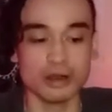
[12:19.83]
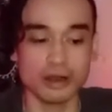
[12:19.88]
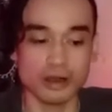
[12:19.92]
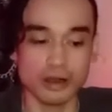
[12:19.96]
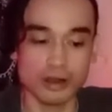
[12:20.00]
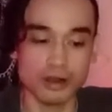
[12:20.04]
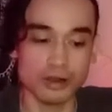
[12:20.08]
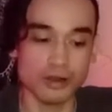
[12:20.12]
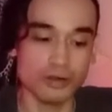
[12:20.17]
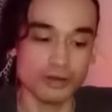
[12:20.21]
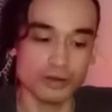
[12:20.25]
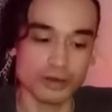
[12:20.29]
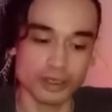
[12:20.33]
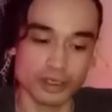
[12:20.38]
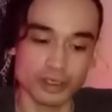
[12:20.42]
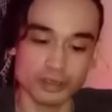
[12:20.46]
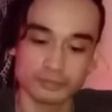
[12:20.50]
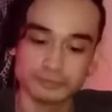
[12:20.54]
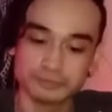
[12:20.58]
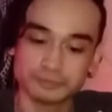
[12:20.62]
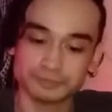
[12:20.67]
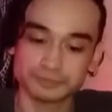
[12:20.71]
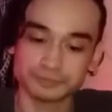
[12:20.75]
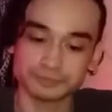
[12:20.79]
okay.
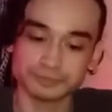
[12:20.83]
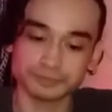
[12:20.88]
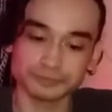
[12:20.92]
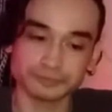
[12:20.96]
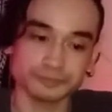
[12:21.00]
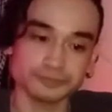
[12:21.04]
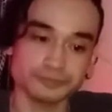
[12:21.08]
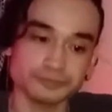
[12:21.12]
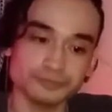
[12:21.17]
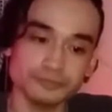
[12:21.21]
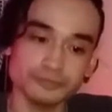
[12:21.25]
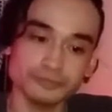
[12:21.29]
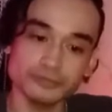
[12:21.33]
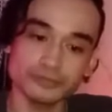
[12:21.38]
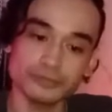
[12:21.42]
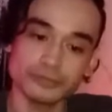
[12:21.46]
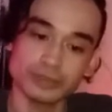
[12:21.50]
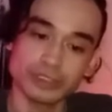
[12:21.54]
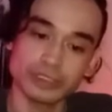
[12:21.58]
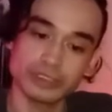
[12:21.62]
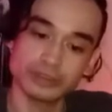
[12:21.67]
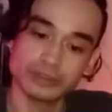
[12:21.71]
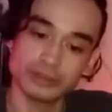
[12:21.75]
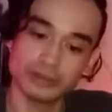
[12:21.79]

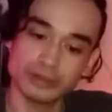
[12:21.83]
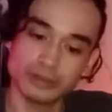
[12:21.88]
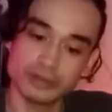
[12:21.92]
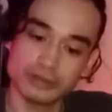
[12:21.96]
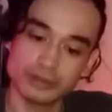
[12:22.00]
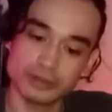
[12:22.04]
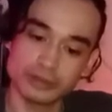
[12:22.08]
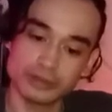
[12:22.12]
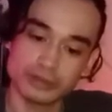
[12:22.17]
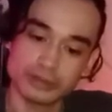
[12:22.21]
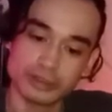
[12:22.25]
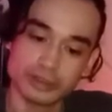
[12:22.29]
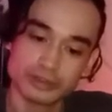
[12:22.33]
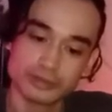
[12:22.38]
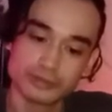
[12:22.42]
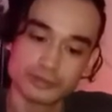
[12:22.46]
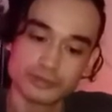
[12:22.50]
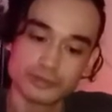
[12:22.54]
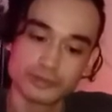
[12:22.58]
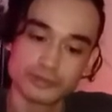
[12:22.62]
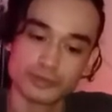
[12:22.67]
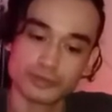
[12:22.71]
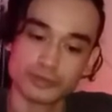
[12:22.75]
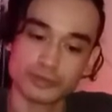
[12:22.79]
These are just
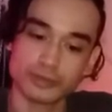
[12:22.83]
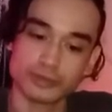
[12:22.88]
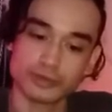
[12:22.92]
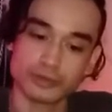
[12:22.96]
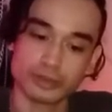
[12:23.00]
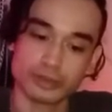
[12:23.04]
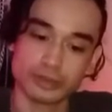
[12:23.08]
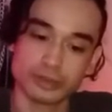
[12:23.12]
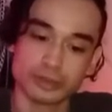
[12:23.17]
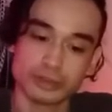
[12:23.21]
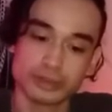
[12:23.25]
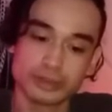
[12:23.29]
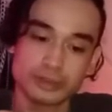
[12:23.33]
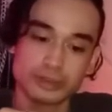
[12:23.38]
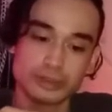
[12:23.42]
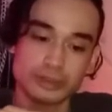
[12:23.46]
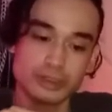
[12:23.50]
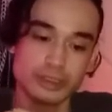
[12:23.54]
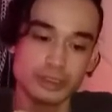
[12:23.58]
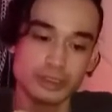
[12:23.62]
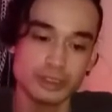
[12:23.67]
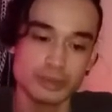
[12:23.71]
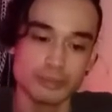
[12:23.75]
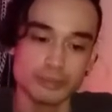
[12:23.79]
for
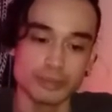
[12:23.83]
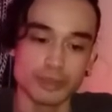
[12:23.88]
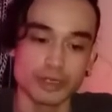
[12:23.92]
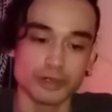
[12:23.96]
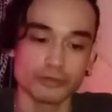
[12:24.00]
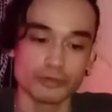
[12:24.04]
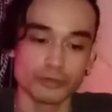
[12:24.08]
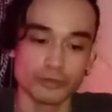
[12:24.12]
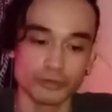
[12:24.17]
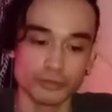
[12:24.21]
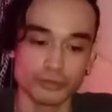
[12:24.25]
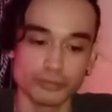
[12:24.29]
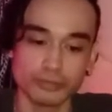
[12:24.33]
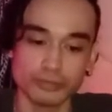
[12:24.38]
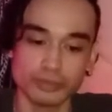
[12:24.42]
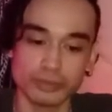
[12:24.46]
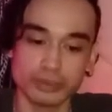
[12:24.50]
my room.